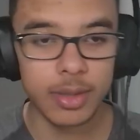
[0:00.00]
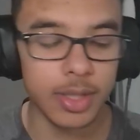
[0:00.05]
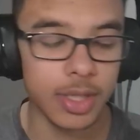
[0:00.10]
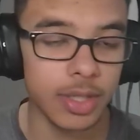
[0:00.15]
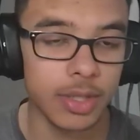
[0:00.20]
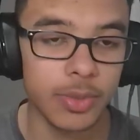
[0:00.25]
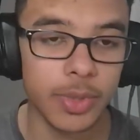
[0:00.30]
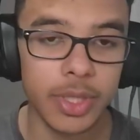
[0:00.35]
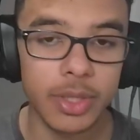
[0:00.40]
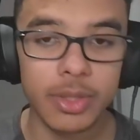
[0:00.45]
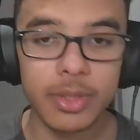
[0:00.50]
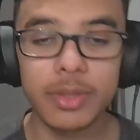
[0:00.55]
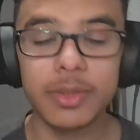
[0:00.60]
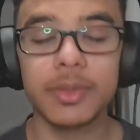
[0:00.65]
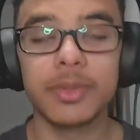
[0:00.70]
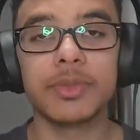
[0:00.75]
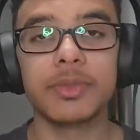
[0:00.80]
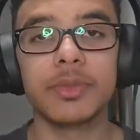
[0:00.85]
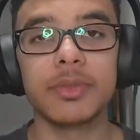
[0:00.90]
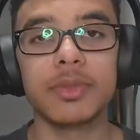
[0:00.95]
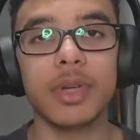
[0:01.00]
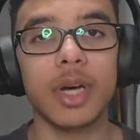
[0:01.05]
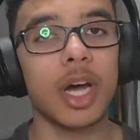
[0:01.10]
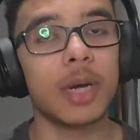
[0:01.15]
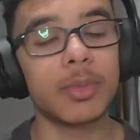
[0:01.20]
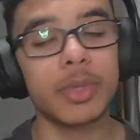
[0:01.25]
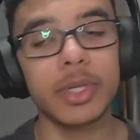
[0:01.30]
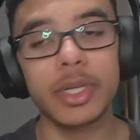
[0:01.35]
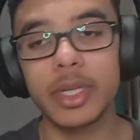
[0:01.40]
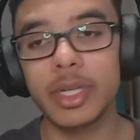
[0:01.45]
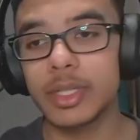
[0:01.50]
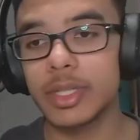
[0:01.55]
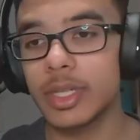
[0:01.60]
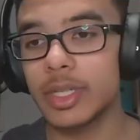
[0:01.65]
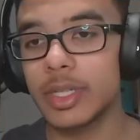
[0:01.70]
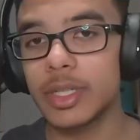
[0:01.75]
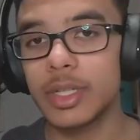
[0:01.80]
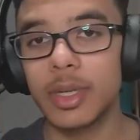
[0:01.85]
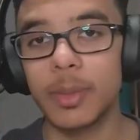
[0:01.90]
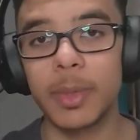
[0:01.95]
Either way though, I'm pretty
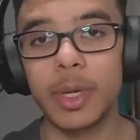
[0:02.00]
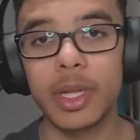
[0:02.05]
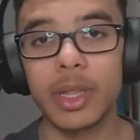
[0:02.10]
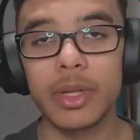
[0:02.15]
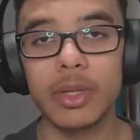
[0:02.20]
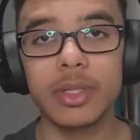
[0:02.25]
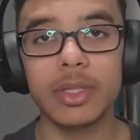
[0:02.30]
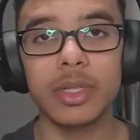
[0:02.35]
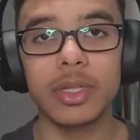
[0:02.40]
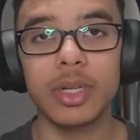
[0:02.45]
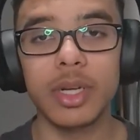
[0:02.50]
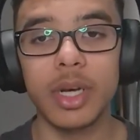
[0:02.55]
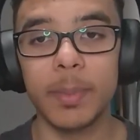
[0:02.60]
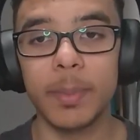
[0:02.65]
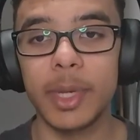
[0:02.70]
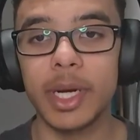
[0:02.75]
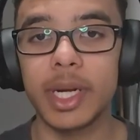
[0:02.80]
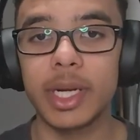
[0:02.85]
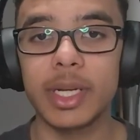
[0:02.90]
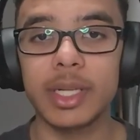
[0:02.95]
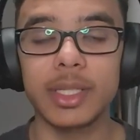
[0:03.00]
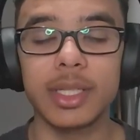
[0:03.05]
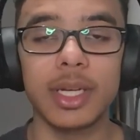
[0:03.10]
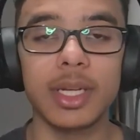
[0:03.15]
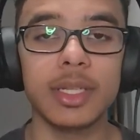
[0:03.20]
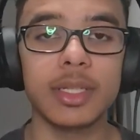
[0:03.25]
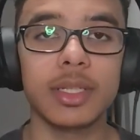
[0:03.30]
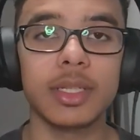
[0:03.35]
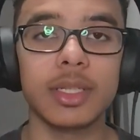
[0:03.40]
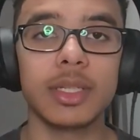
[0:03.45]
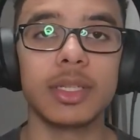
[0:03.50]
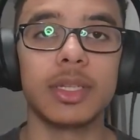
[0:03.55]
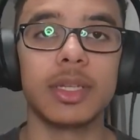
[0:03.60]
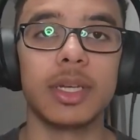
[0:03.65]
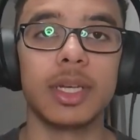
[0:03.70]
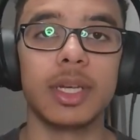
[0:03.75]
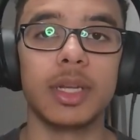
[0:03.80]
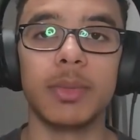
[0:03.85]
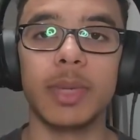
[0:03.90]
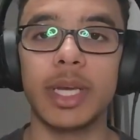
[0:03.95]
excited. Apparently there's a America test
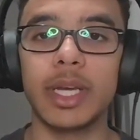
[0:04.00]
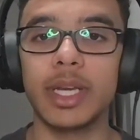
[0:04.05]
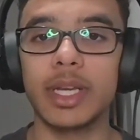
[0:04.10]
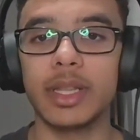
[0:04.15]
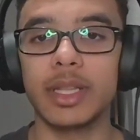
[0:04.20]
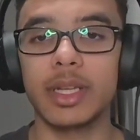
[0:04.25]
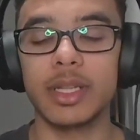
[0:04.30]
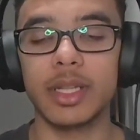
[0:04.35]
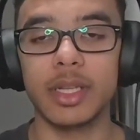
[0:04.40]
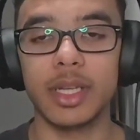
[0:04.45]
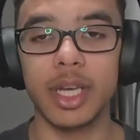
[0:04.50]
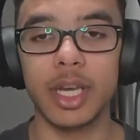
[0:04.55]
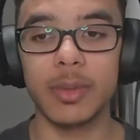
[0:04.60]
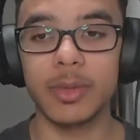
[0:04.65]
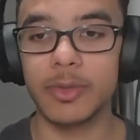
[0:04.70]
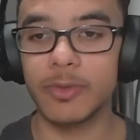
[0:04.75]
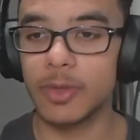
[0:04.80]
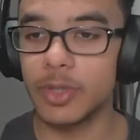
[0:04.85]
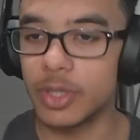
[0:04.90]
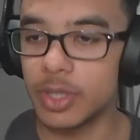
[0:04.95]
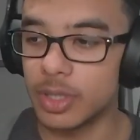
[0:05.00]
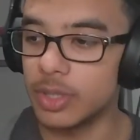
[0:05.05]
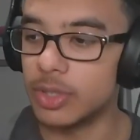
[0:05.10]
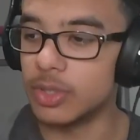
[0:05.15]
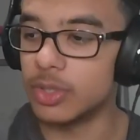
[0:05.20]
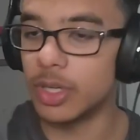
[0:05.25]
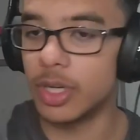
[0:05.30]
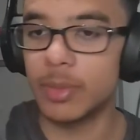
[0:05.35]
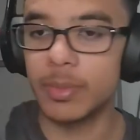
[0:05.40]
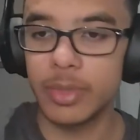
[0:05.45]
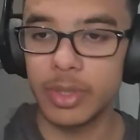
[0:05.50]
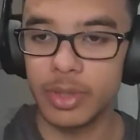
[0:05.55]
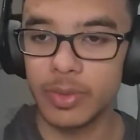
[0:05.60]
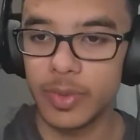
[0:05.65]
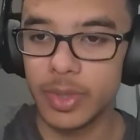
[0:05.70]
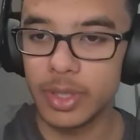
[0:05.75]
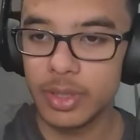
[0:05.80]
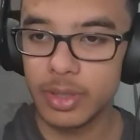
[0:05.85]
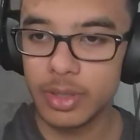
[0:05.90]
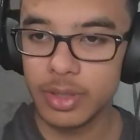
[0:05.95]
in May, and then the games are officially going to drop in
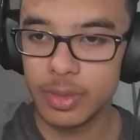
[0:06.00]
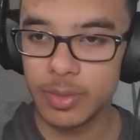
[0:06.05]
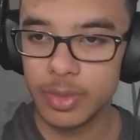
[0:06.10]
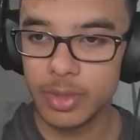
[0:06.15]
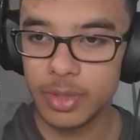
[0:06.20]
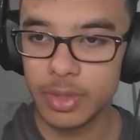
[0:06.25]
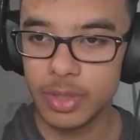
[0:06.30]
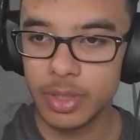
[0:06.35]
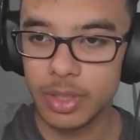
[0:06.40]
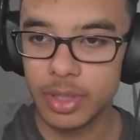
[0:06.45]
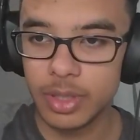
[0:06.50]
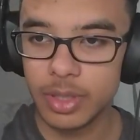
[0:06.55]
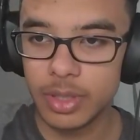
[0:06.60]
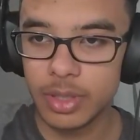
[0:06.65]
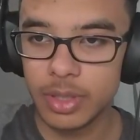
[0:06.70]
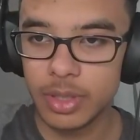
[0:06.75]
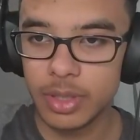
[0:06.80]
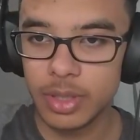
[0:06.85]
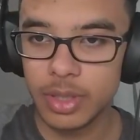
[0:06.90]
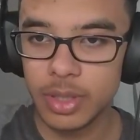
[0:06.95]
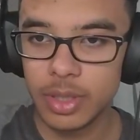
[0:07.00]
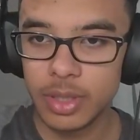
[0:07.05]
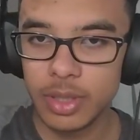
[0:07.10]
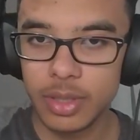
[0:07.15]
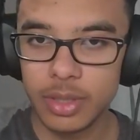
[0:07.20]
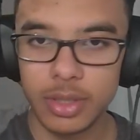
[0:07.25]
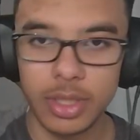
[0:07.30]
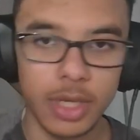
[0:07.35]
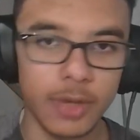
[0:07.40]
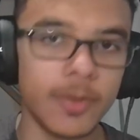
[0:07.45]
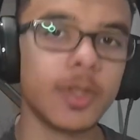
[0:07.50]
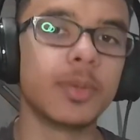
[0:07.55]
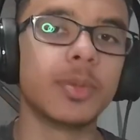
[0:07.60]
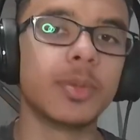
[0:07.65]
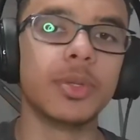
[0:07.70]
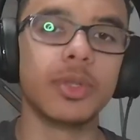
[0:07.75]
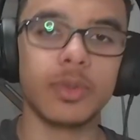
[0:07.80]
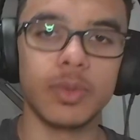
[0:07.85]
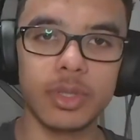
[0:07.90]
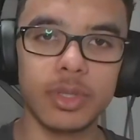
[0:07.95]
winter. Let me just check. Yeah, available
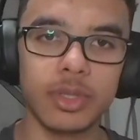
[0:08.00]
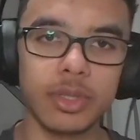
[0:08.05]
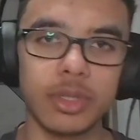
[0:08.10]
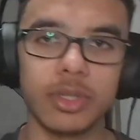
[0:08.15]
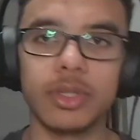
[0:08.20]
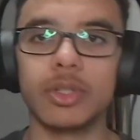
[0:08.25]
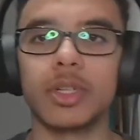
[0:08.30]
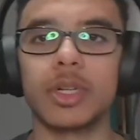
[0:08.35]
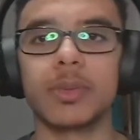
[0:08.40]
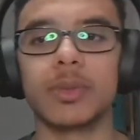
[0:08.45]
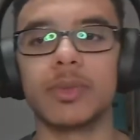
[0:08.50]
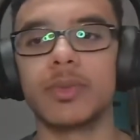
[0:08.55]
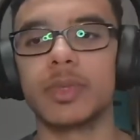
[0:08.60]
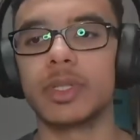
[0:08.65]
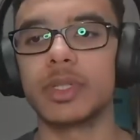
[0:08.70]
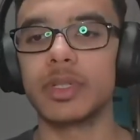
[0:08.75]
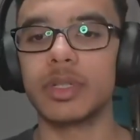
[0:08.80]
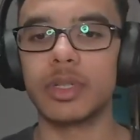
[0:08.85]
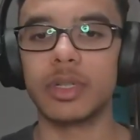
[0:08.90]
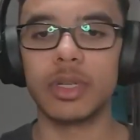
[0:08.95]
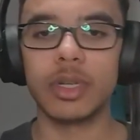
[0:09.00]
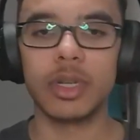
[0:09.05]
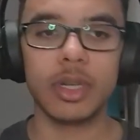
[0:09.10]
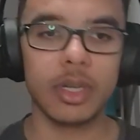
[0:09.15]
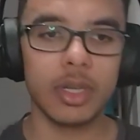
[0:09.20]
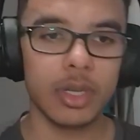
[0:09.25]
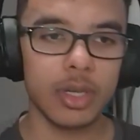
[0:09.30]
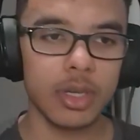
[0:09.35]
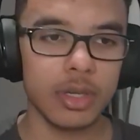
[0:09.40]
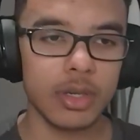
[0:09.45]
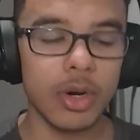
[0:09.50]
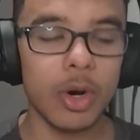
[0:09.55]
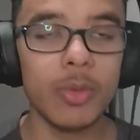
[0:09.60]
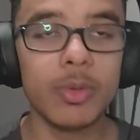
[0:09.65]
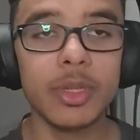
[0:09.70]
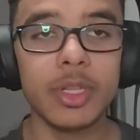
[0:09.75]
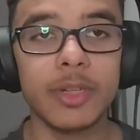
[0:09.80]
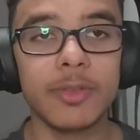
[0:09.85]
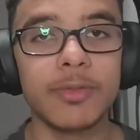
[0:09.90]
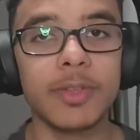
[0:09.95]
this winter. It's going to drop in winter.
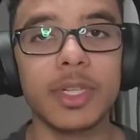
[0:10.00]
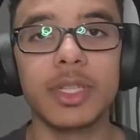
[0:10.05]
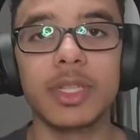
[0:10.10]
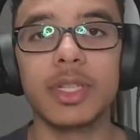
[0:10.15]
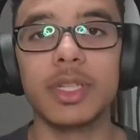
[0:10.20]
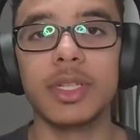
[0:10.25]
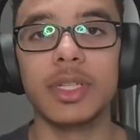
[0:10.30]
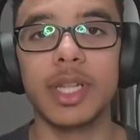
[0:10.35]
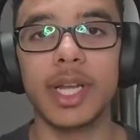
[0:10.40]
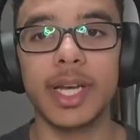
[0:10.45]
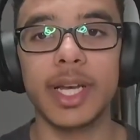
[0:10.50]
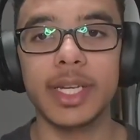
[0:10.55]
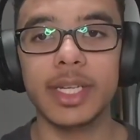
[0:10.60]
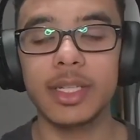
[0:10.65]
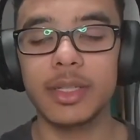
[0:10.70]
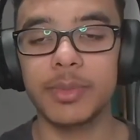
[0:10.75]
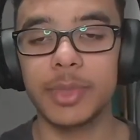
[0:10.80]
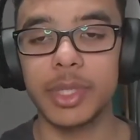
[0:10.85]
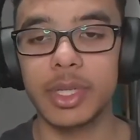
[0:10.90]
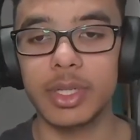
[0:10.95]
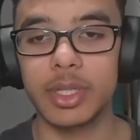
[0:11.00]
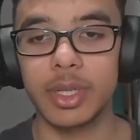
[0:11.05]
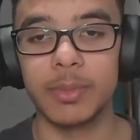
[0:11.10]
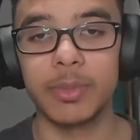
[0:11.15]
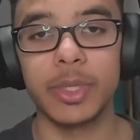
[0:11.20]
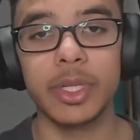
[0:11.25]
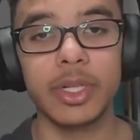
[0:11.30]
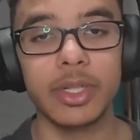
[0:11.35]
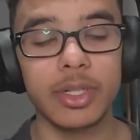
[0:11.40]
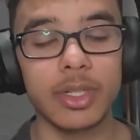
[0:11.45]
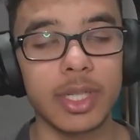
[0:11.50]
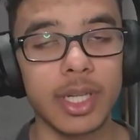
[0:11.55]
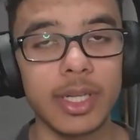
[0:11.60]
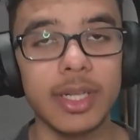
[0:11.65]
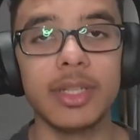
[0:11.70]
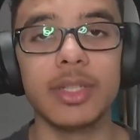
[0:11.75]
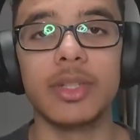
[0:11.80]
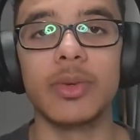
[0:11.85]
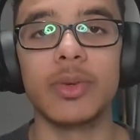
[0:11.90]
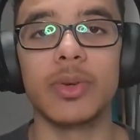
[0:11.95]
Hopefully they fix the lagging, because I'm pretty sure that
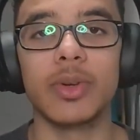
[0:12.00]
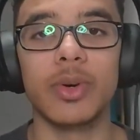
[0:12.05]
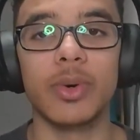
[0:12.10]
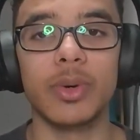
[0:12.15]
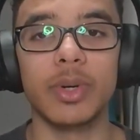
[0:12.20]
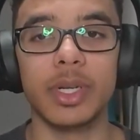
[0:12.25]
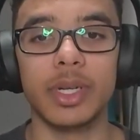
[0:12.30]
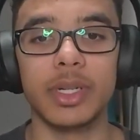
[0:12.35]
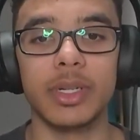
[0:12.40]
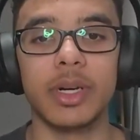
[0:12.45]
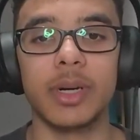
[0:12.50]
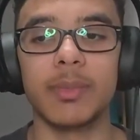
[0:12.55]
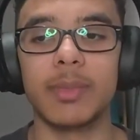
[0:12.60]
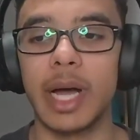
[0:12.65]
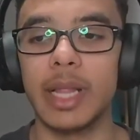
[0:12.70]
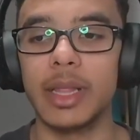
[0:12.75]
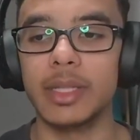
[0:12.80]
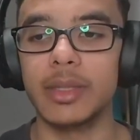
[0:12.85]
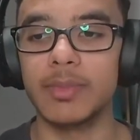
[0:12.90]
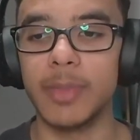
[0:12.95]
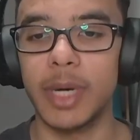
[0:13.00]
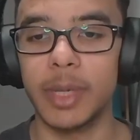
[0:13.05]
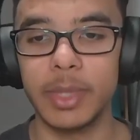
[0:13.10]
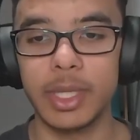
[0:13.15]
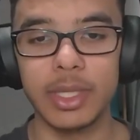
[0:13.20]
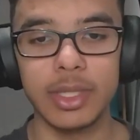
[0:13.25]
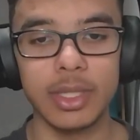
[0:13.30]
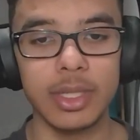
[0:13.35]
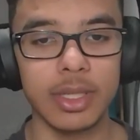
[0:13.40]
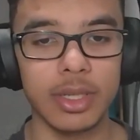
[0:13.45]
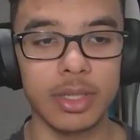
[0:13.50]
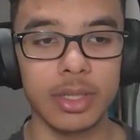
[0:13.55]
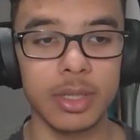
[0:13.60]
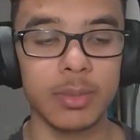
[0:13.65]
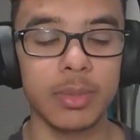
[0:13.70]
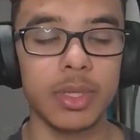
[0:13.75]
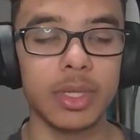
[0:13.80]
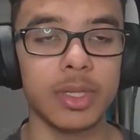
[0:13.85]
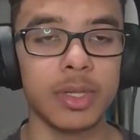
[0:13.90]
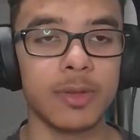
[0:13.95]
is the recording and not my my P C, because some
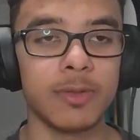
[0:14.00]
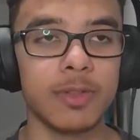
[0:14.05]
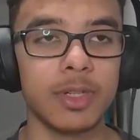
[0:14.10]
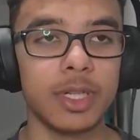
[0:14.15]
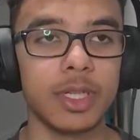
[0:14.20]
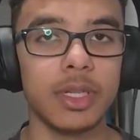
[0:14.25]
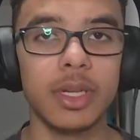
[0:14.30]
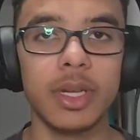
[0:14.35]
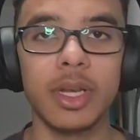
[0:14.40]
parts are fine.